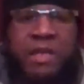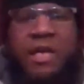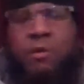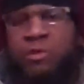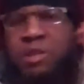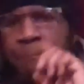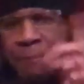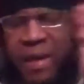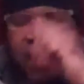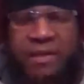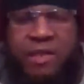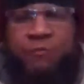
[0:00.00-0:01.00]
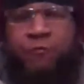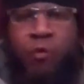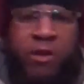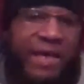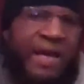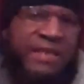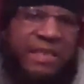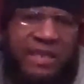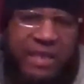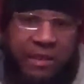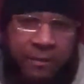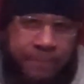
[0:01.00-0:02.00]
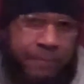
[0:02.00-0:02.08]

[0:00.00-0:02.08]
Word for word: He would demand that he fought Andy Lee.